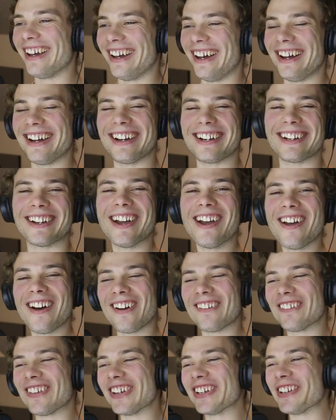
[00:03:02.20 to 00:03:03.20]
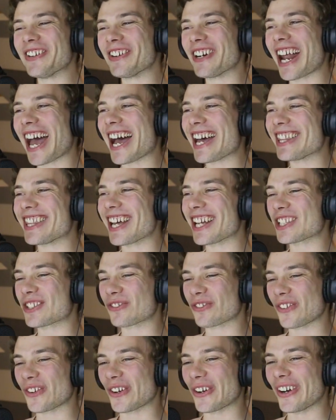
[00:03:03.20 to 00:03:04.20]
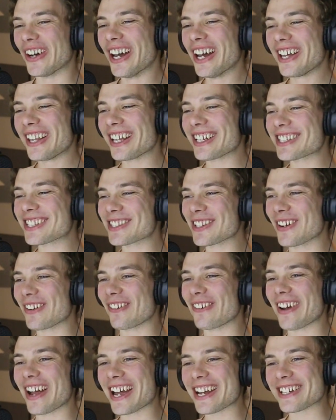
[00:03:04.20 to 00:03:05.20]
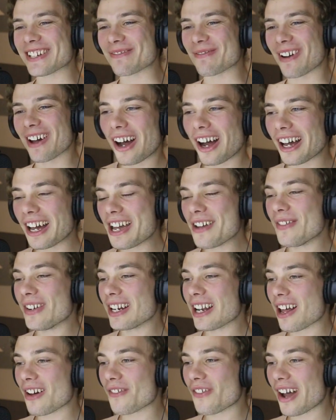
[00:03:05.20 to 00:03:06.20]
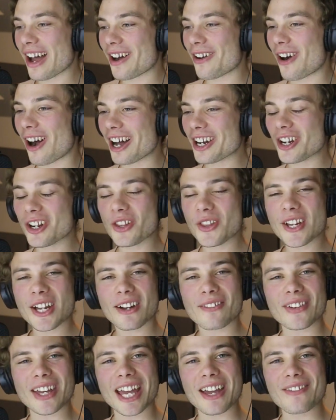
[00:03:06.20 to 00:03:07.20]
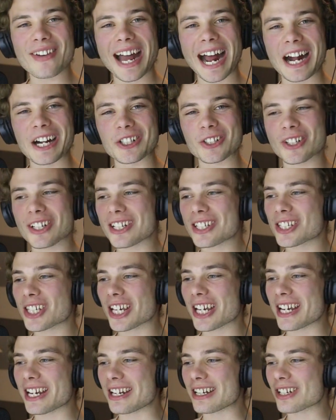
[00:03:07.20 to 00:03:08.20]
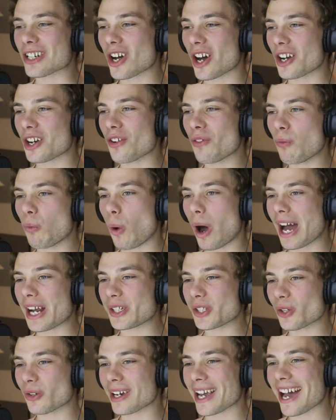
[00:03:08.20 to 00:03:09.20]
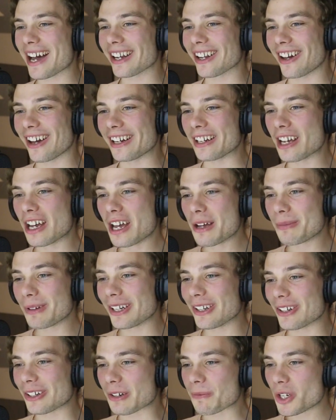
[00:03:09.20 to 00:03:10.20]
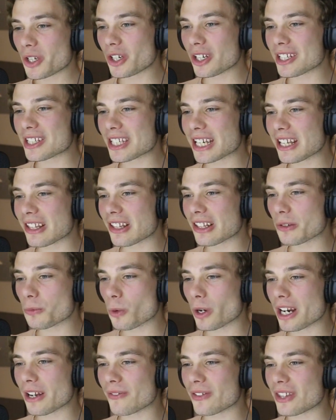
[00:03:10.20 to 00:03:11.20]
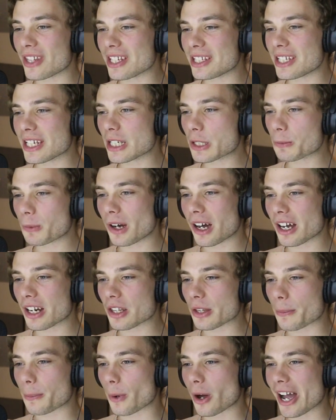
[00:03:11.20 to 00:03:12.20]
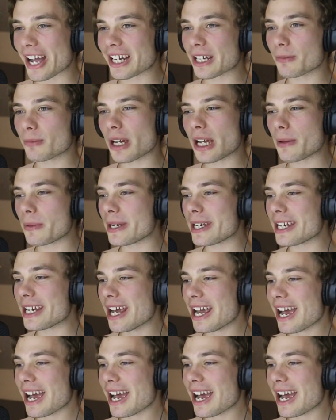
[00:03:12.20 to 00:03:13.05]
I wonder what ad that's for. That's so random. I even love how I don't think I've ever actually seen kind of white chalk outline. But look, you can see that whatever this is, part of the bike maybe,